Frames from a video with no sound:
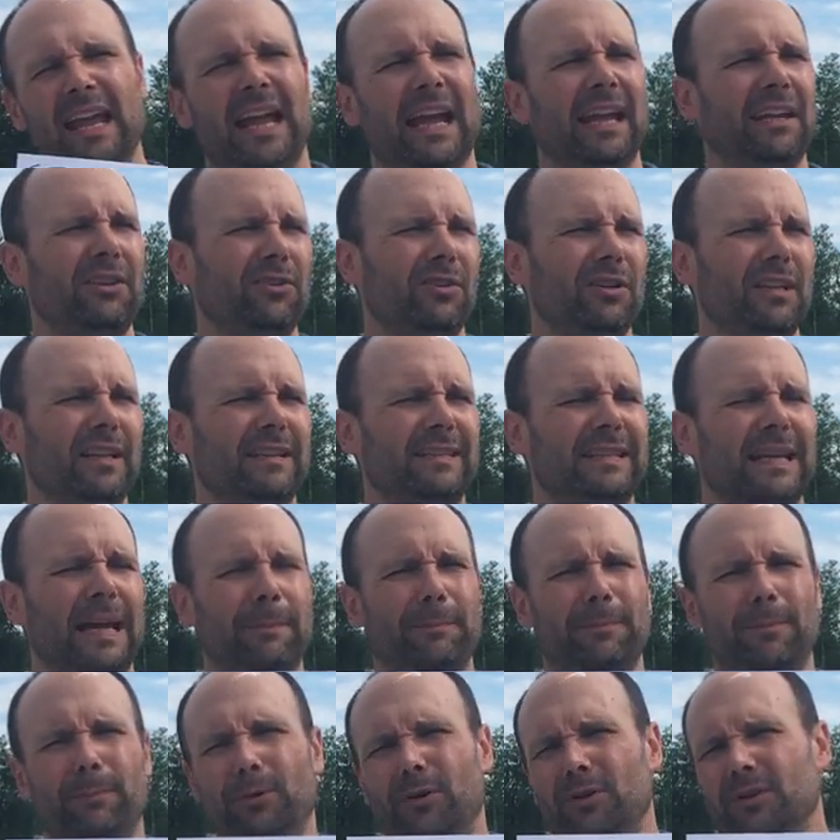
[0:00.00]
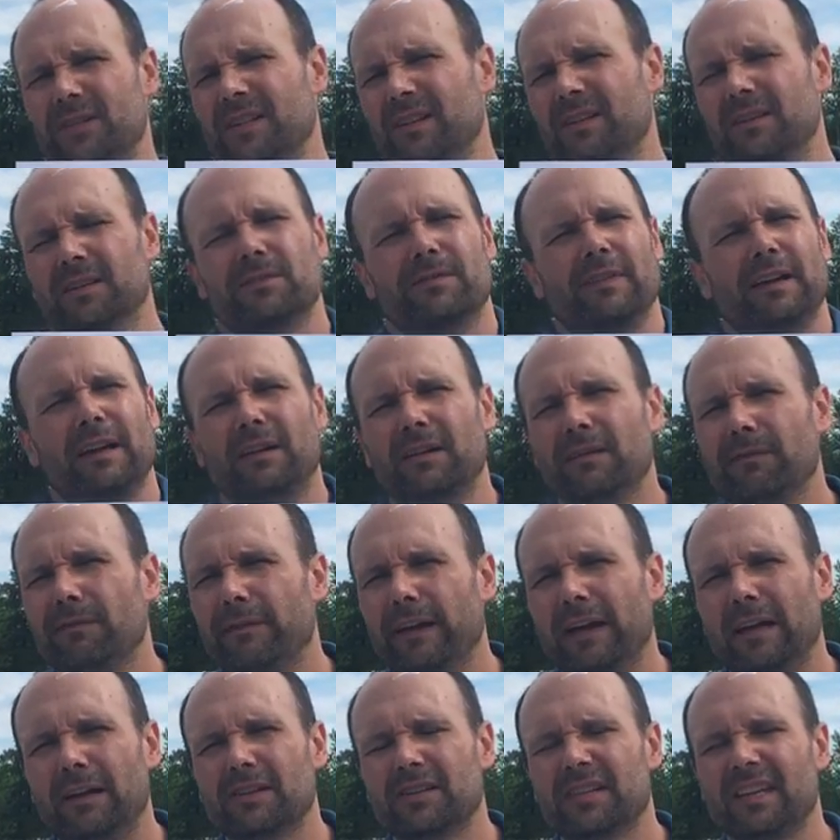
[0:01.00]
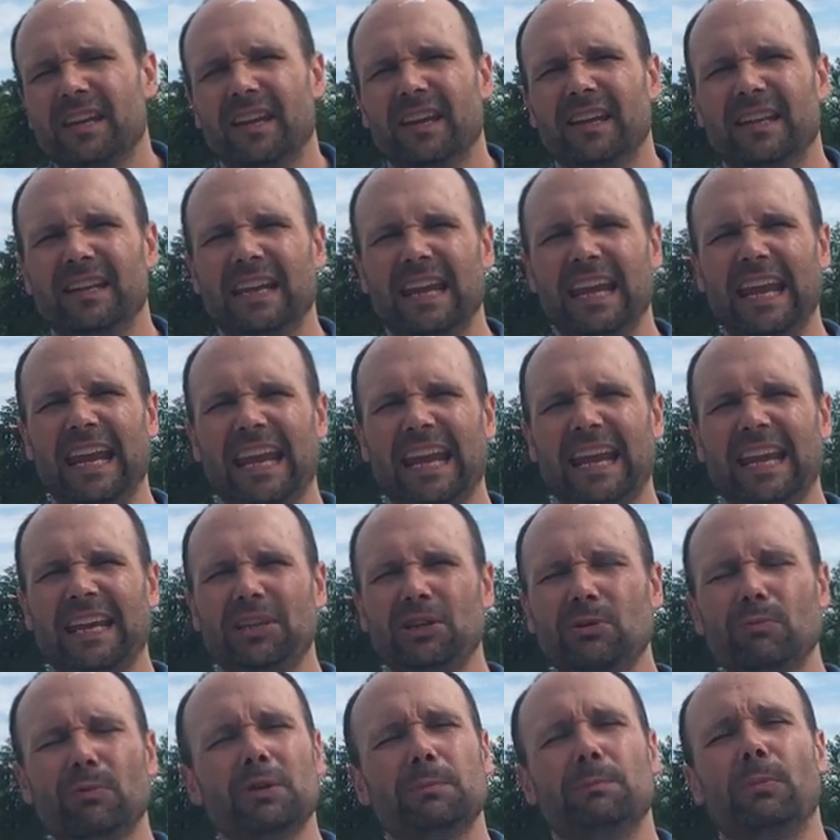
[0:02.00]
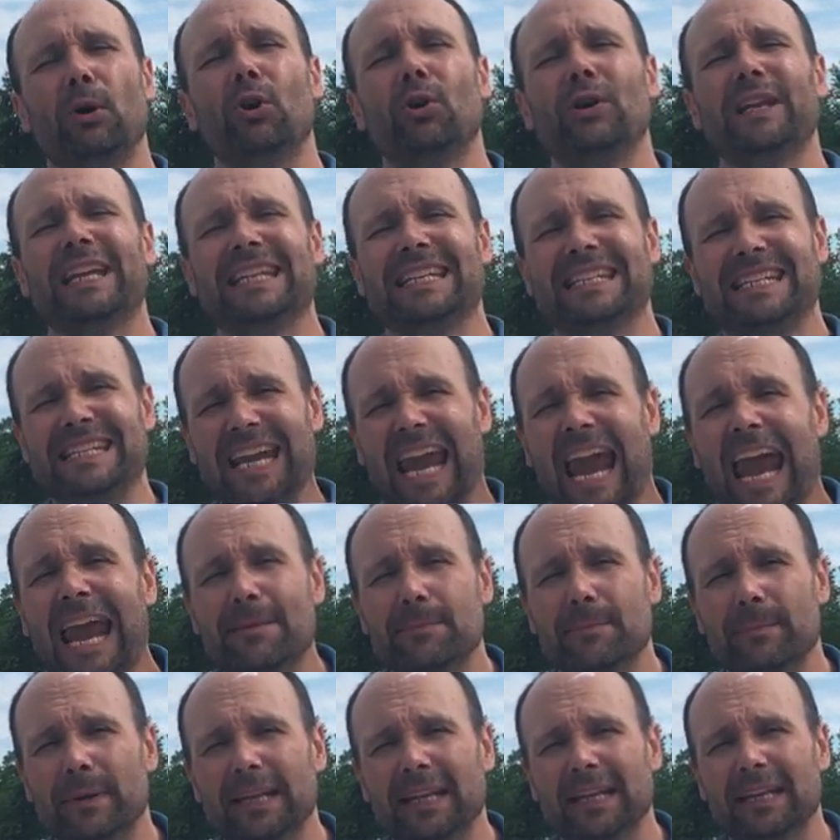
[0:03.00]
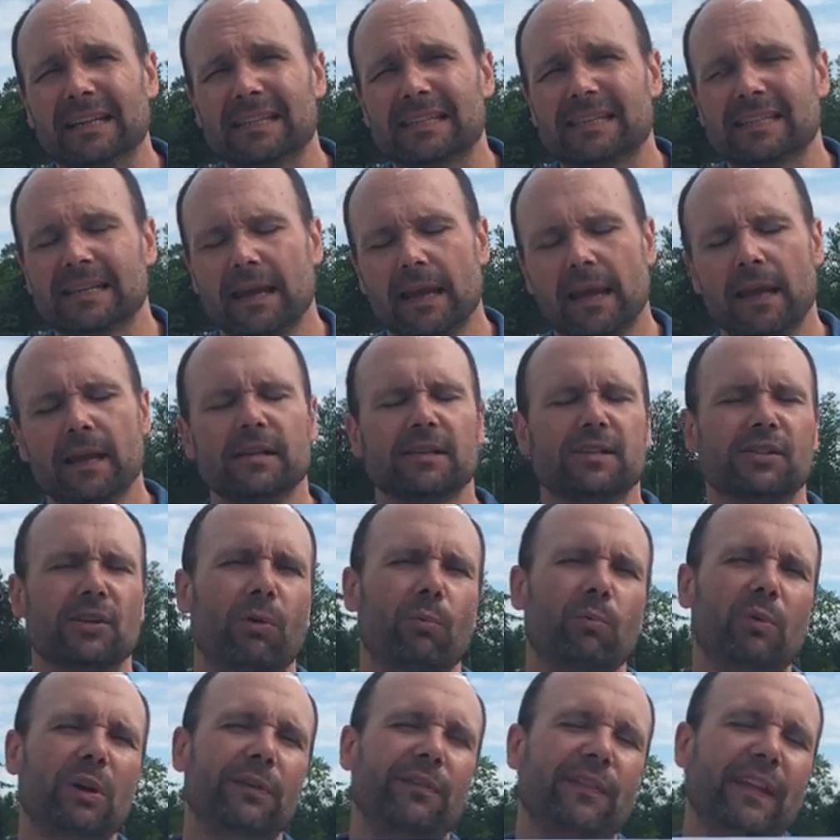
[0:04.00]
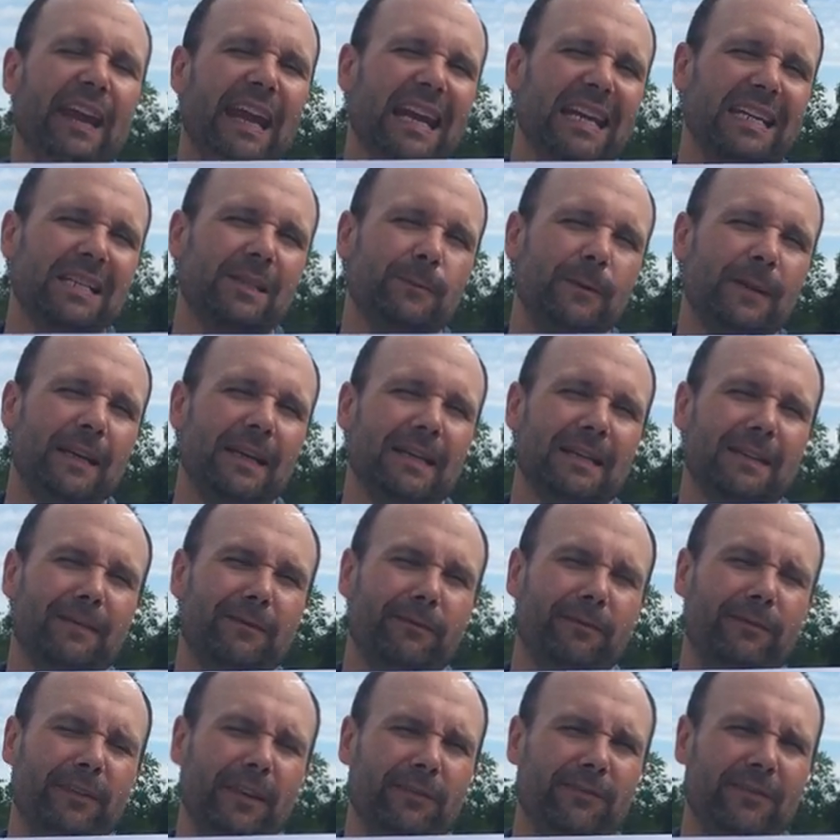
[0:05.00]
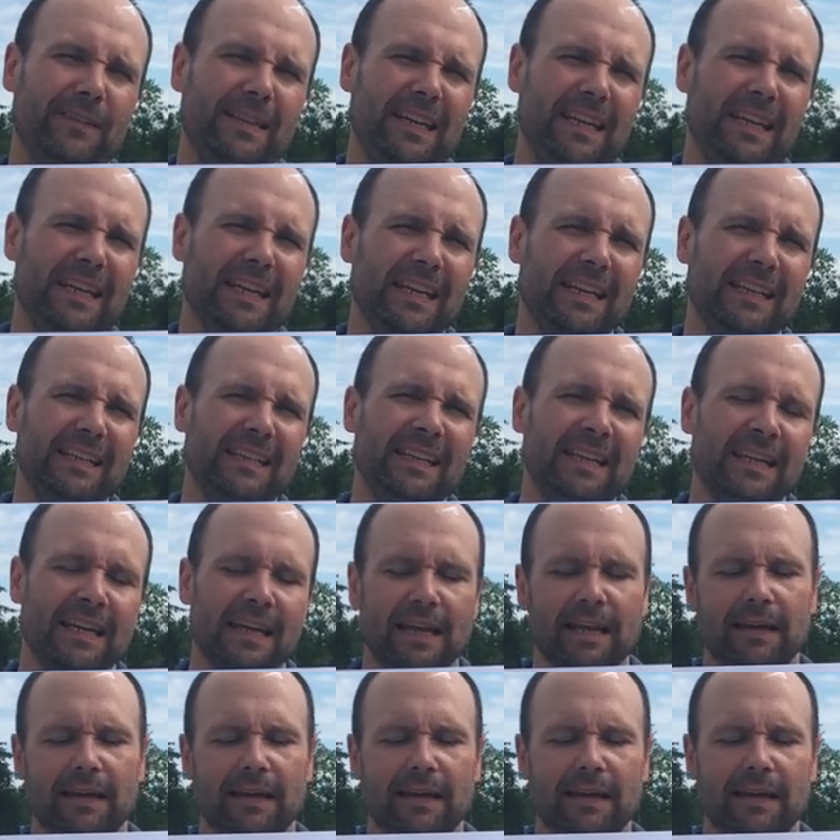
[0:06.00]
And you're the type of person who's very fair-skinned and you would burn in 10 minutes. So with SPF 15,